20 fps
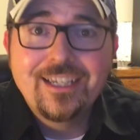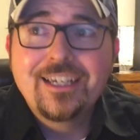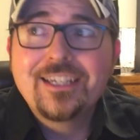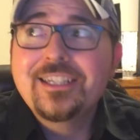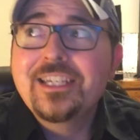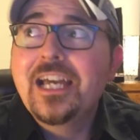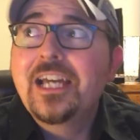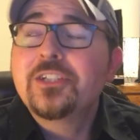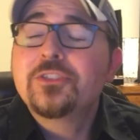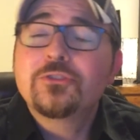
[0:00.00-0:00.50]

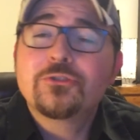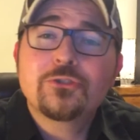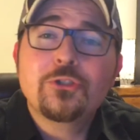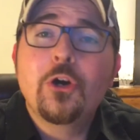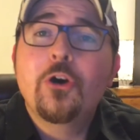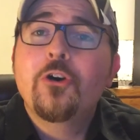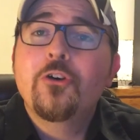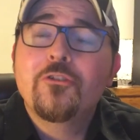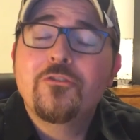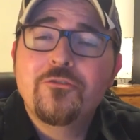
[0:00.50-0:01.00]
yet
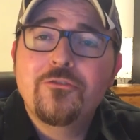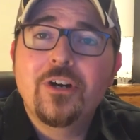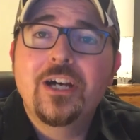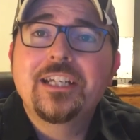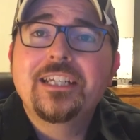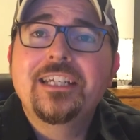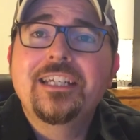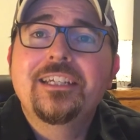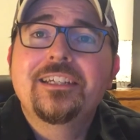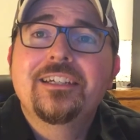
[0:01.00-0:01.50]
so
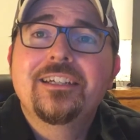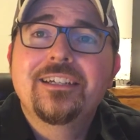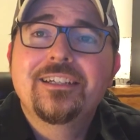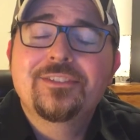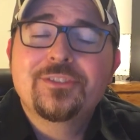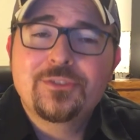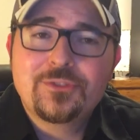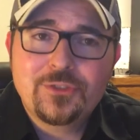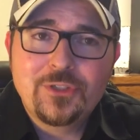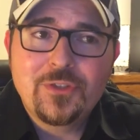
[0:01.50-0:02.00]
funny
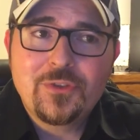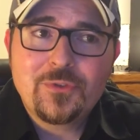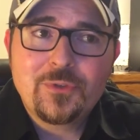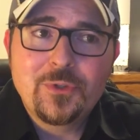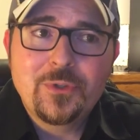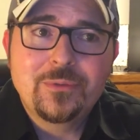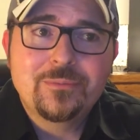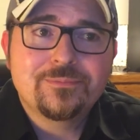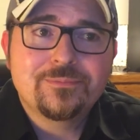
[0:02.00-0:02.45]
to sit through.